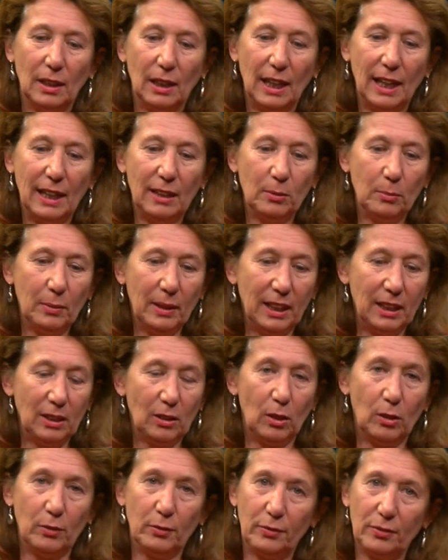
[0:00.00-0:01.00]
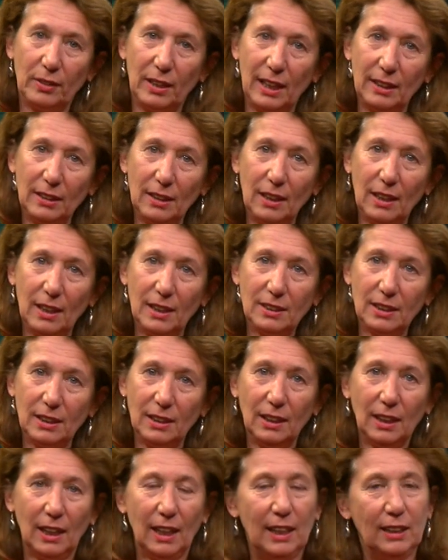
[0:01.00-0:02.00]
and a way of
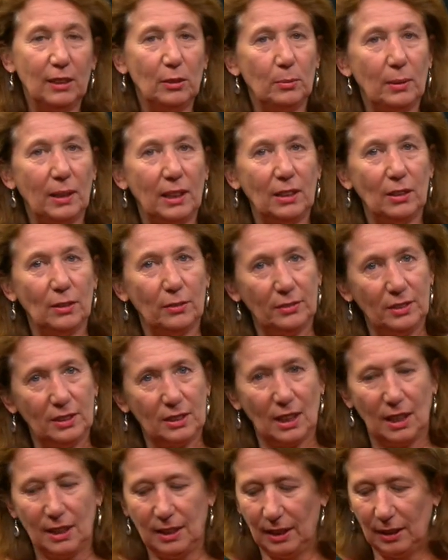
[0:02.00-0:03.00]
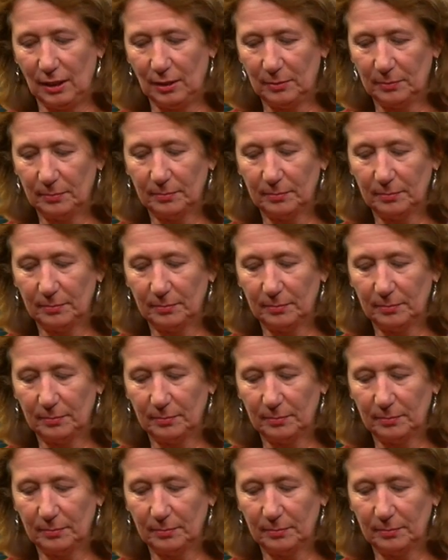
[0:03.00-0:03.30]
analyzing and a way of designing.